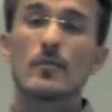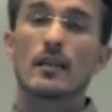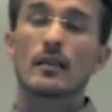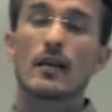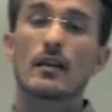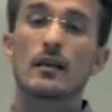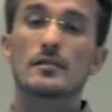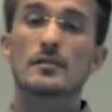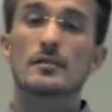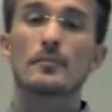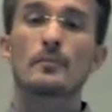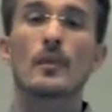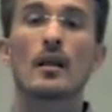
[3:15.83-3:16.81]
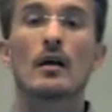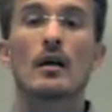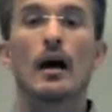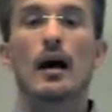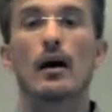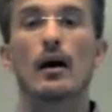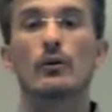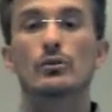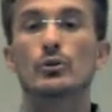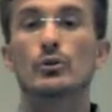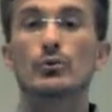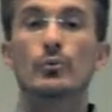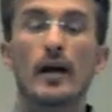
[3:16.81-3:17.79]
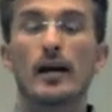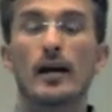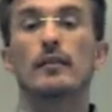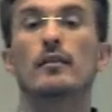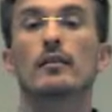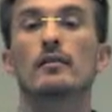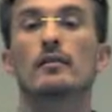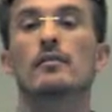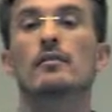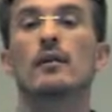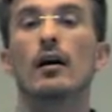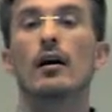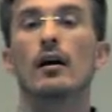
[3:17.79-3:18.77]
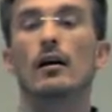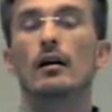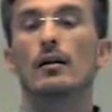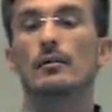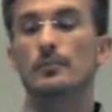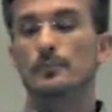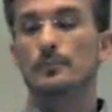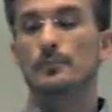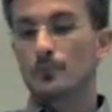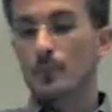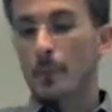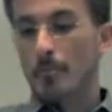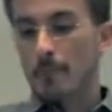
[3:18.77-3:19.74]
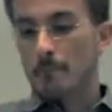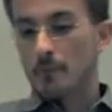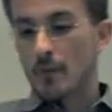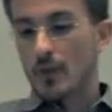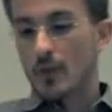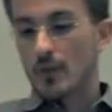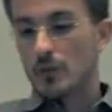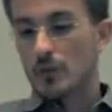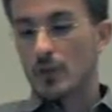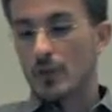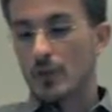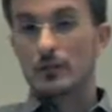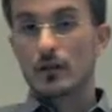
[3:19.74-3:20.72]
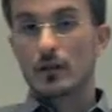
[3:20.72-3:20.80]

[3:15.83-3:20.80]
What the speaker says: things, how to do math. Um, as you can